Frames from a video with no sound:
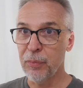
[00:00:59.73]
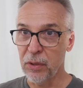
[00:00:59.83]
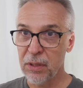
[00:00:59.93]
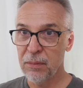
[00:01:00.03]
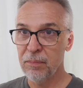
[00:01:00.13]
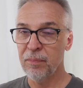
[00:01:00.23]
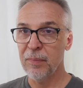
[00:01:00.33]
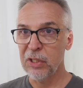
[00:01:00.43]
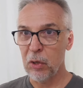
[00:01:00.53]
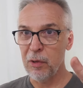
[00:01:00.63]
book,
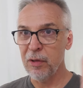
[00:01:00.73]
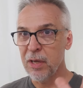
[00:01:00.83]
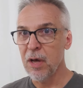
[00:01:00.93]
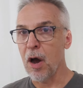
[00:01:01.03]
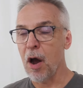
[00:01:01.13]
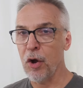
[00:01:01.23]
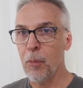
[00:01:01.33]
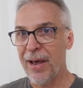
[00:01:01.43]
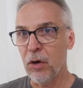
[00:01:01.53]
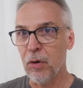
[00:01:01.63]
little
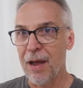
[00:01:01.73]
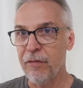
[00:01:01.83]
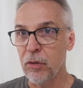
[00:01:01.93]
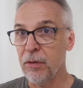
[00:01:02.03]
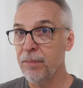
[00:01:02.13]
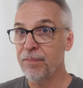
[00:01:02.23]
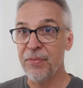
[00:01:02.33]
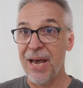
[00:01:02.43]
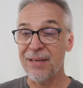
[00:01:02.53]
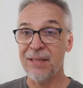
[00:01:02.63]
autobiographical,
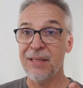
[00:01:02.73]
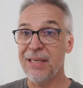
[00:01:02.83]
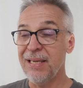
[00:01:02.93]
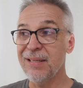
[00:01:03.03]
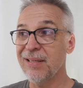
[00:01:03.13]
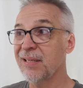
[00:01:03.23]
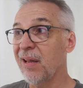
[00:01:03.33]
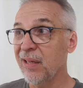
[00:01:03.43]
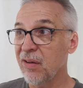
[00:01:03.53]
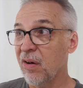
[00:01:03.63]
that he is selling